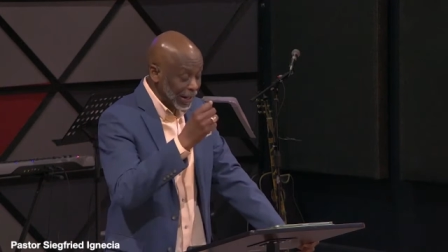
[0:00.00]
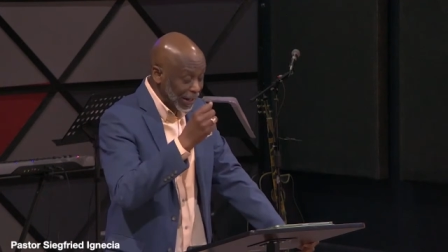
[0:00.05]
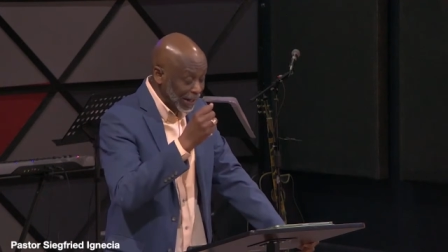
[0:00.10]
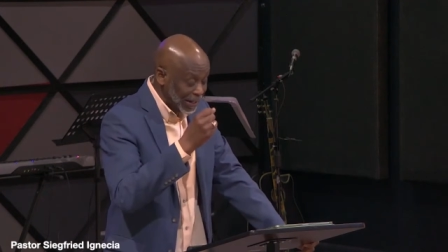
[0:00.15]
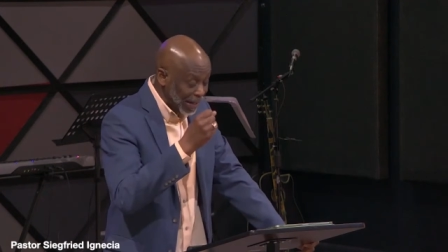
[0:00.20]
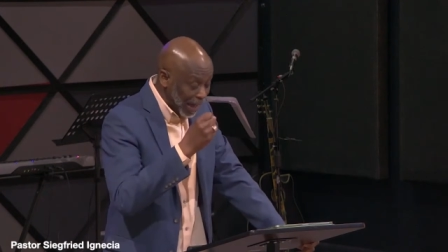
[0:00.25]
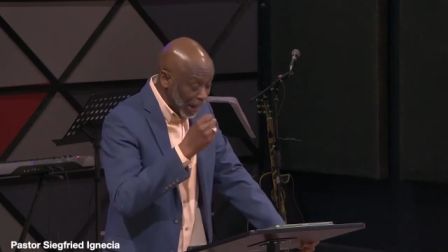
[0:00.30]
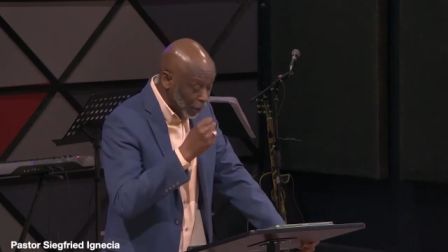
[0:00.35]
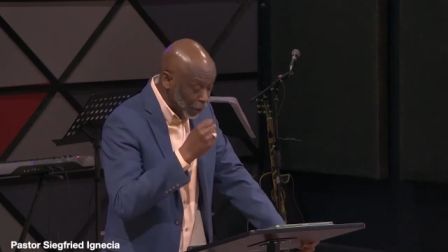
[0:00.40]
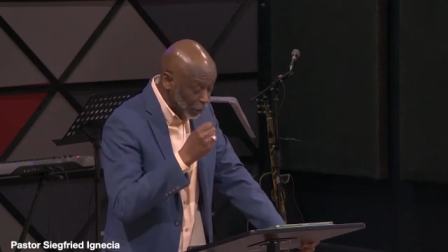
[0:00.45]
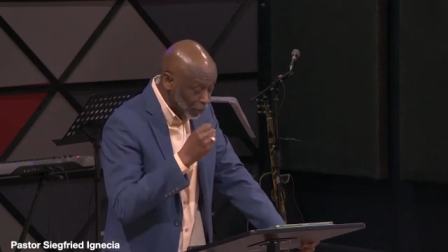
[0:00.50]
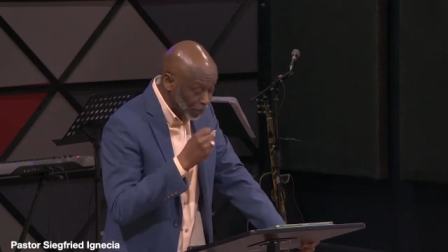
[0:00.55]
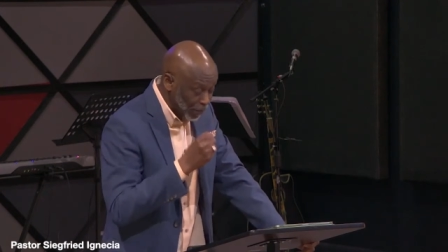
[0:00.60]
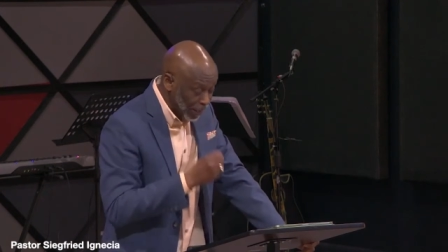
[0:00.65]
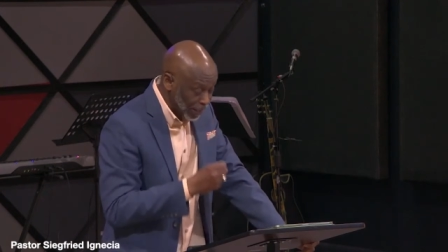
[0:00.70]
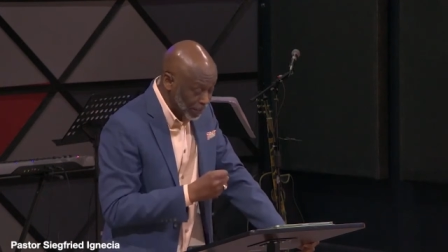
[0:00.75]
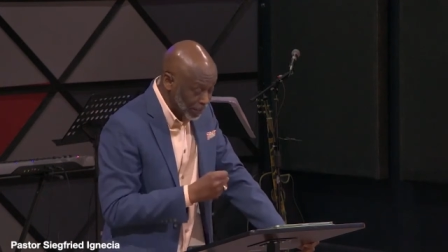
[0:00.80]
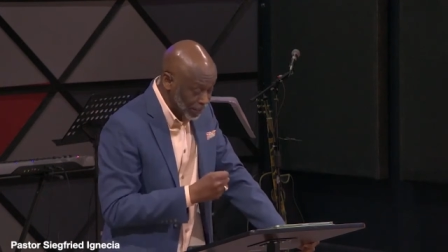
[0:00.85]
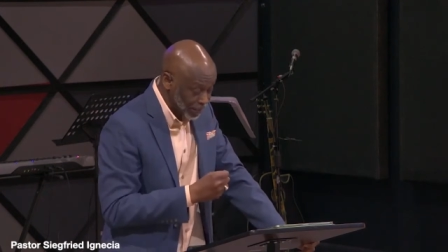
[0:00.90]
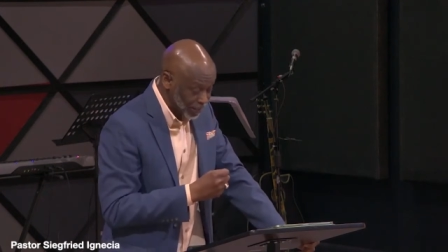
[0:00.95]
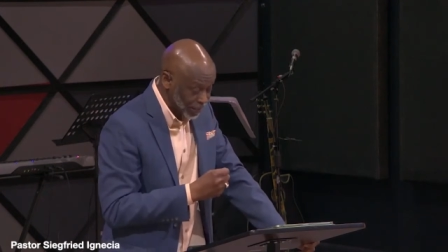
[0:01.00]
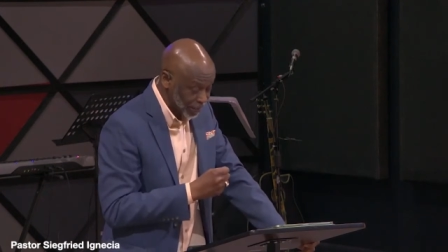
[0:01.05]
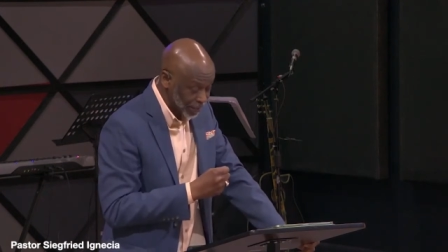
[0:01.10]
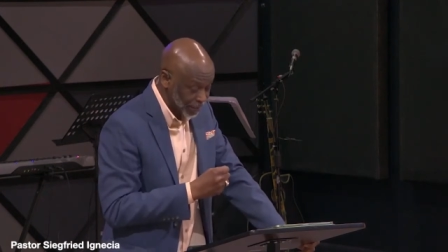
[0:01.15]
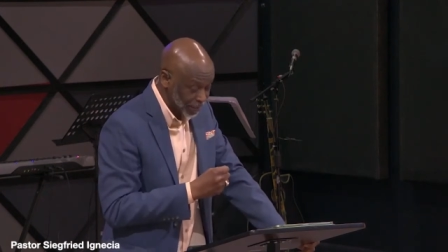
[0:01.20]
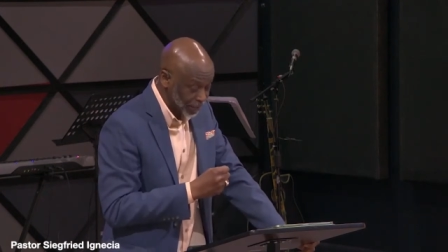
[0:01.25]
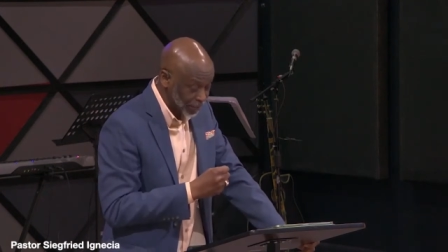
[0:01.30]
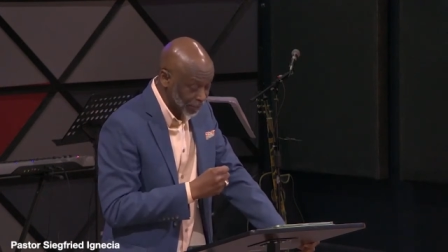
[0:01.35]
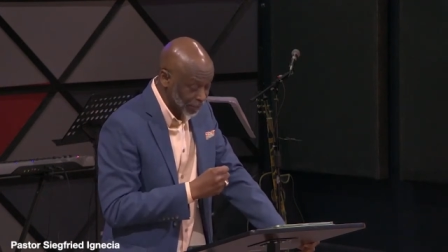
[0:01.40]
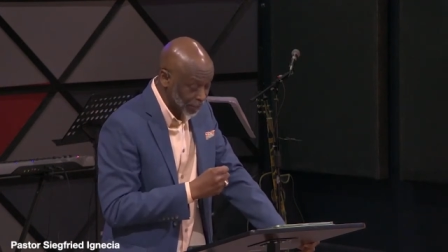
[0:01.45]
in our place.
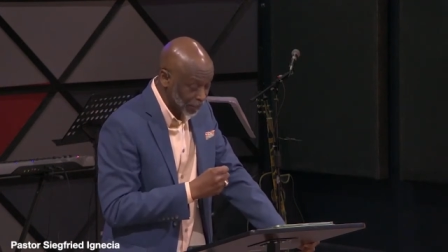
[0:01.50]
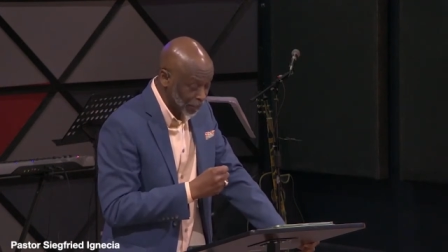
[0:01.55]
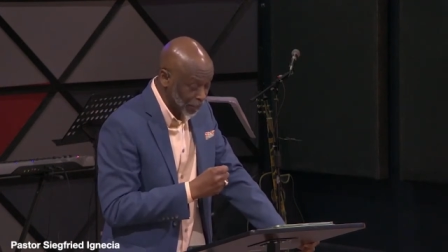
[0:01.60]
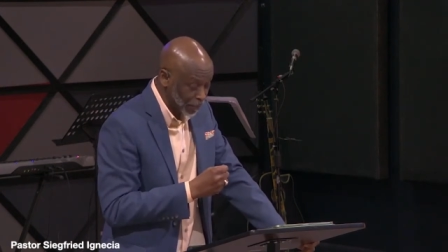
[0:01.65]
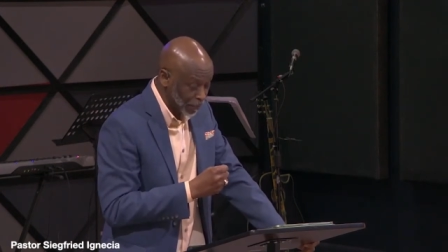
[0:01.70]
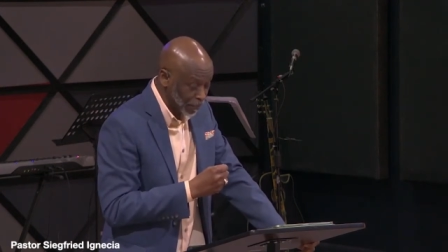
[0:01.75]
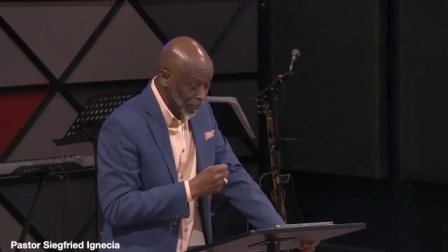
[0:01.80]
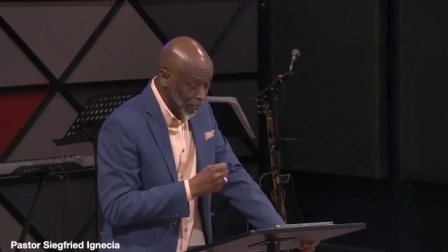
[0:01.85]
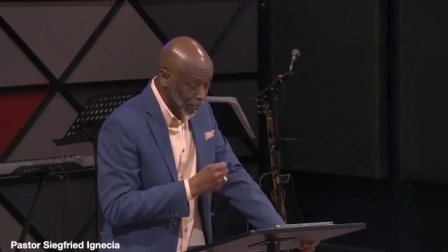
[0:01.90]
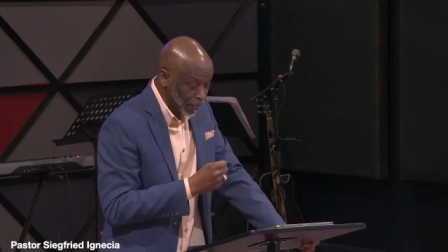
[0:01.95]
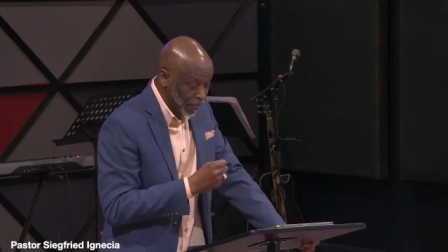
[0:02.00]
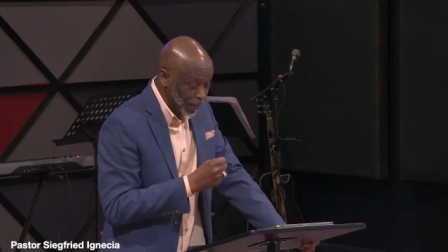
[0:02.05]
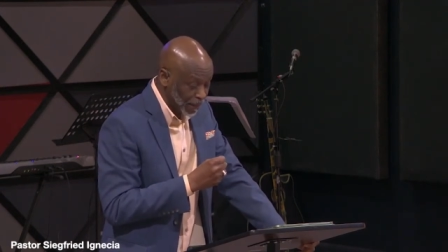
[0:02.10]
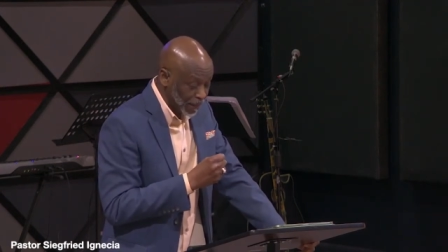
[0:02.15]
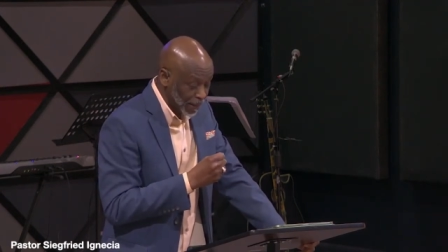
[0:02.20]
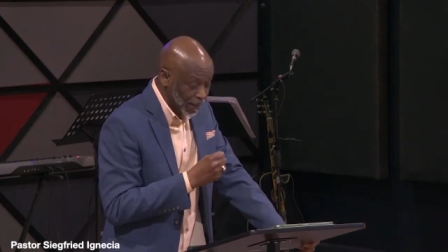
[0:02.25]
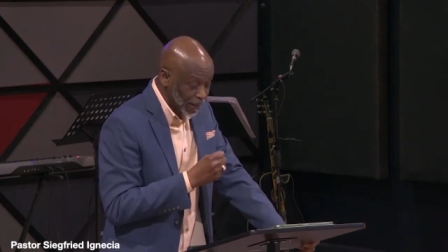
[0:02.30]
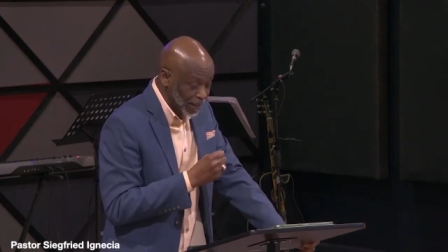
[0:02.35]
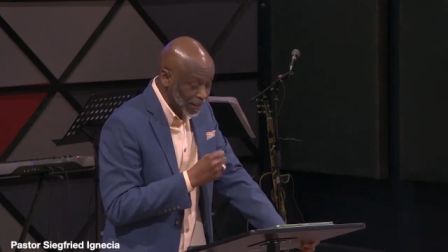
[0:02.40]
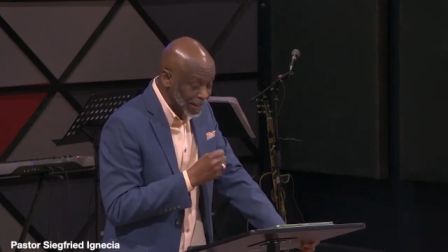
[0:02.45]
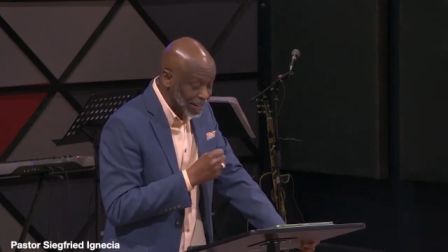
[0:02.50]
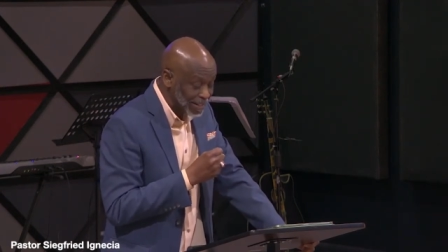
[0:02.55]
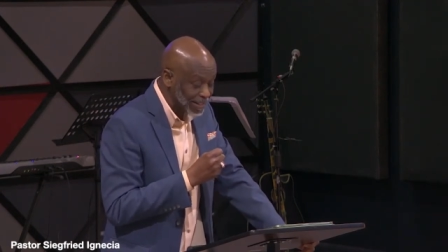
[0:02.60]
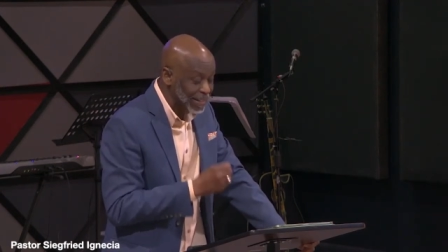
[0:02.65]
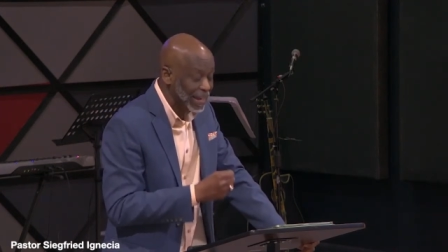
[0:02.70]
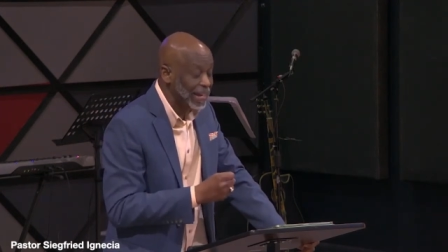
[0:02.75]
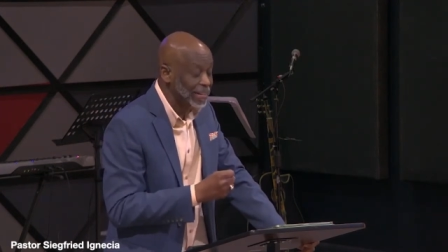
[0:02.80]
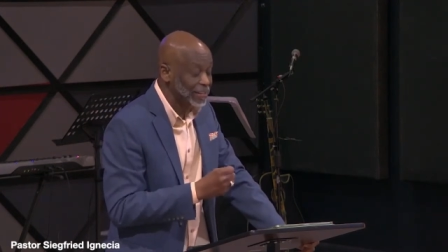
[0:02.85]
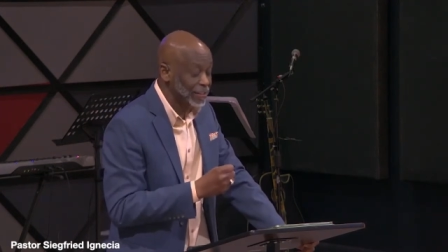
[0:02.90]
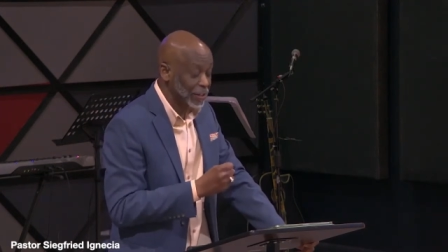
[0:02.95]
He
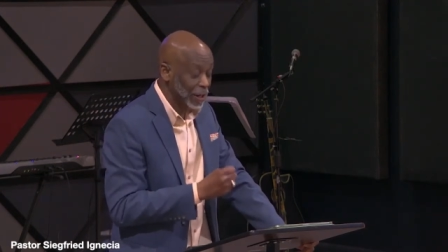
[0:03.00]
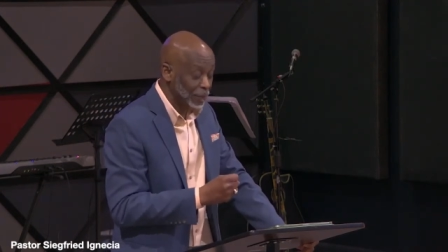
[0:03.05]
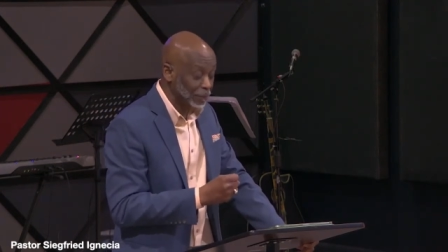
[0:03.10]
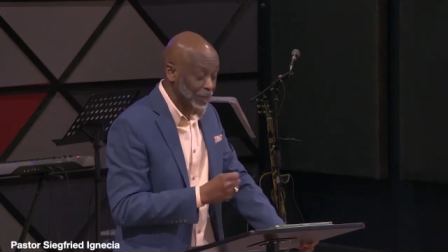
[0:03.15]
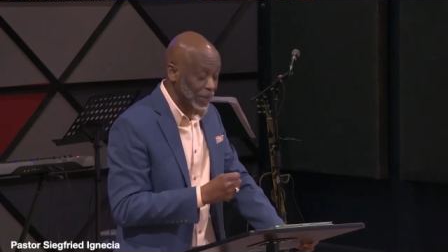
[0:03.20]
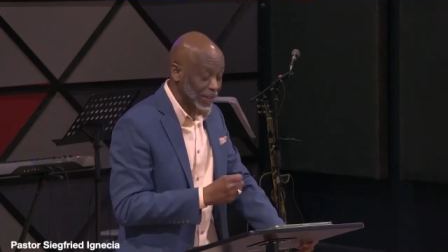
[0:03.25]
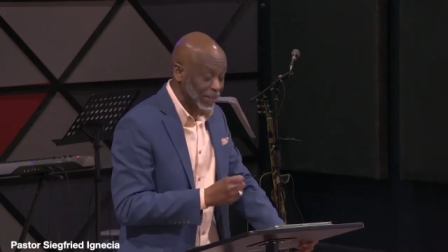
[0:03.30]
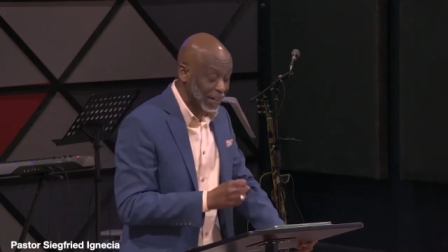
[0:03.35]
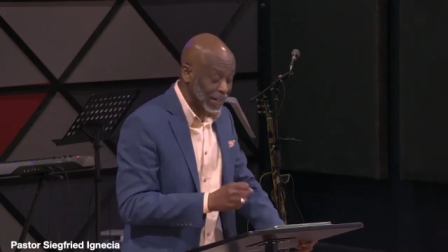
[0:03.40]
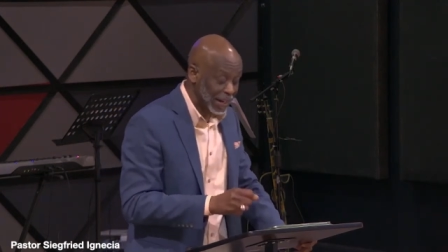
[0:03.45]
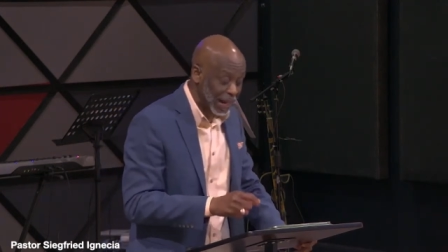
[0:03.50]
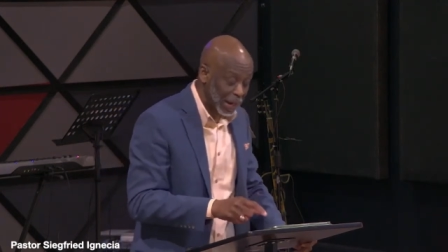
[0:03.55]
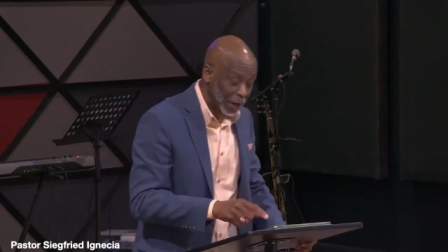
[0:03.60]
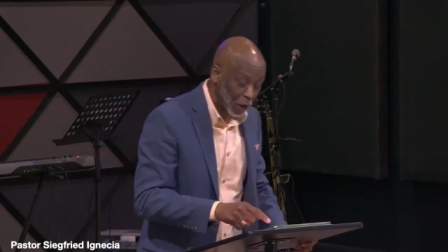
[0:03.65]
said something that